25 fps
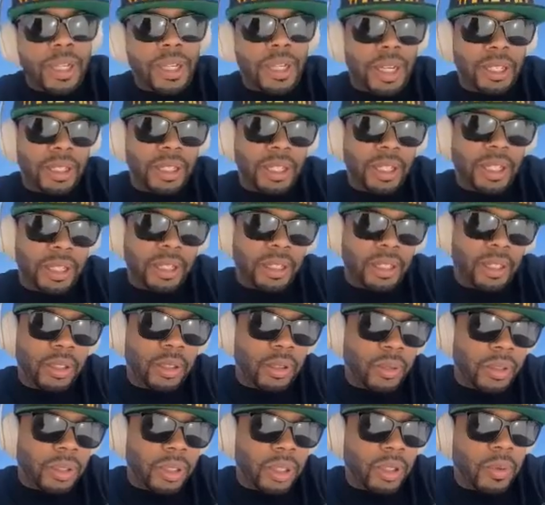man. I think
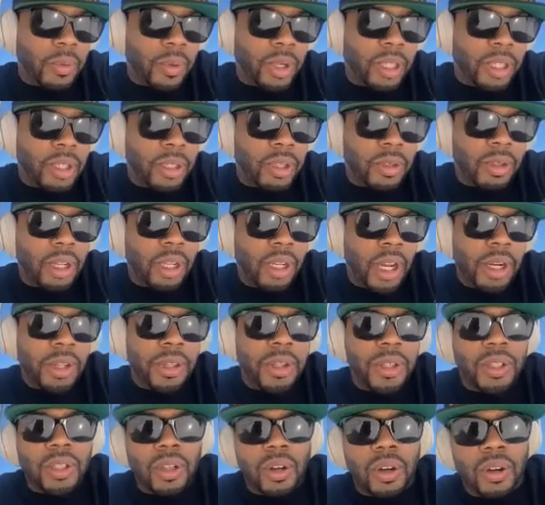with a lot
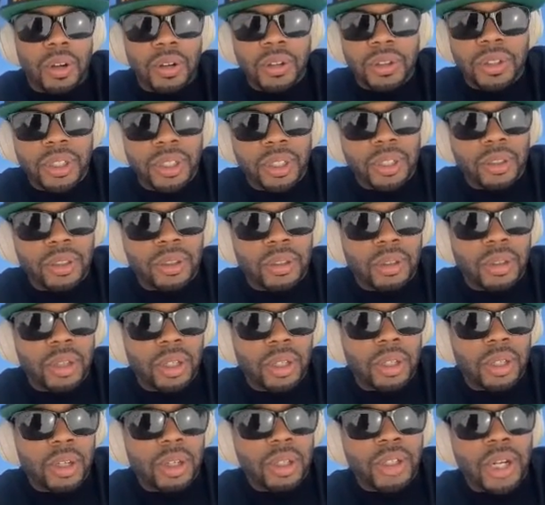of the songs in
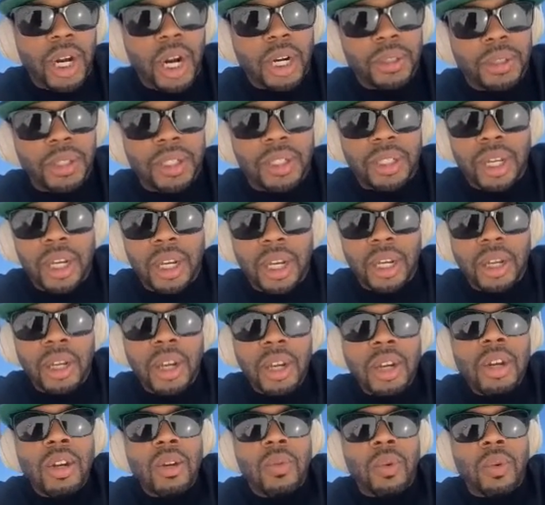Child of the State
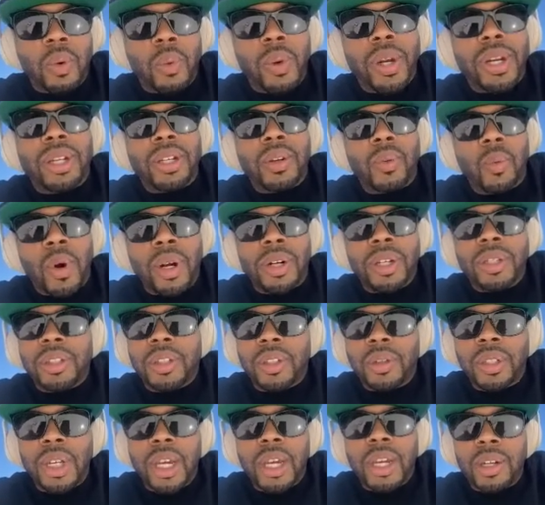were written in 1
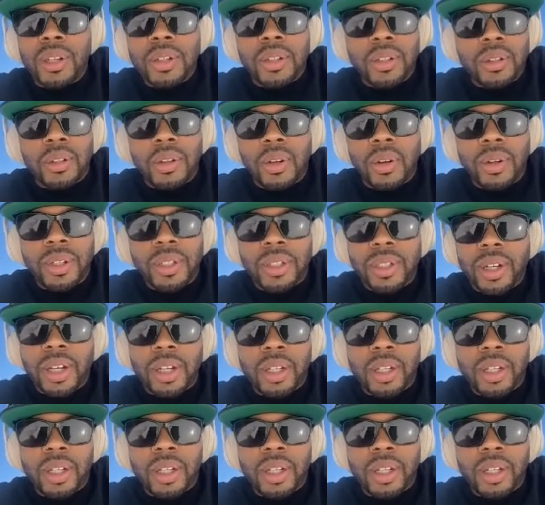and 2 days. It's